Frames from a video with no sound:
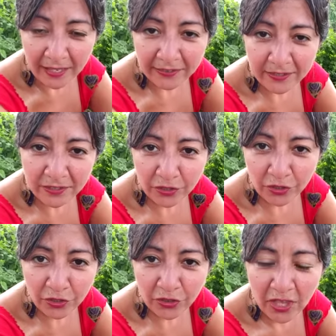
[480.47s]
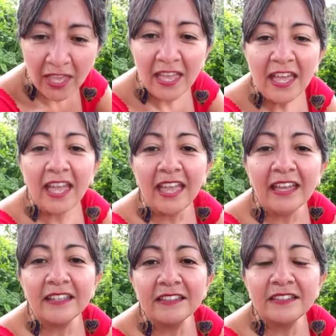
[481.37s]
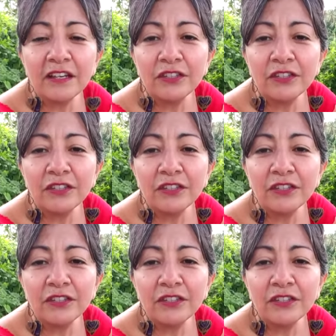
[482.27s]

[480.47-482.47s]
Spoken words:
on This Earth, and